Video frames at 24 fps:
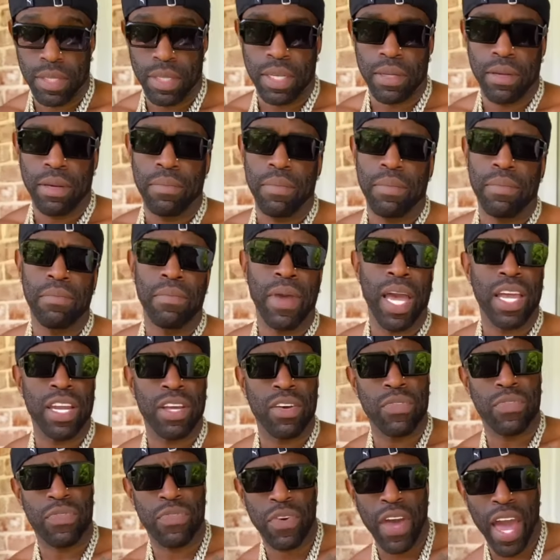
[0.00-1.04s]
I'm just matter I'm
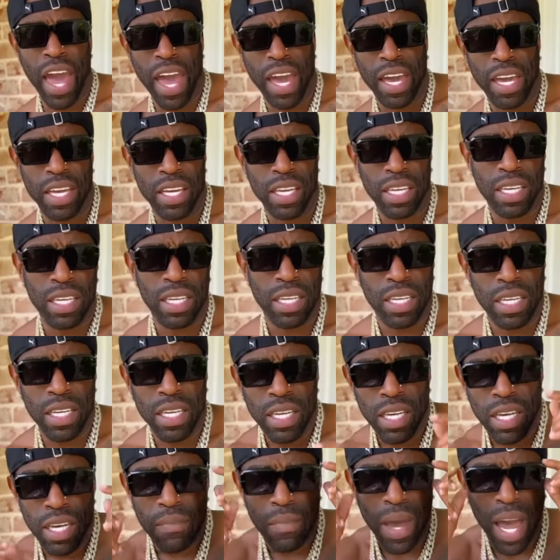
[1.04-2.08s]
like fact, these other people.
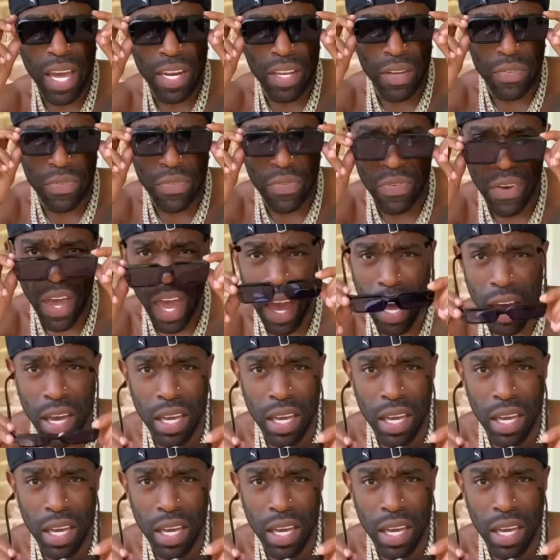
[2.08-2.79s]
Matter of fact,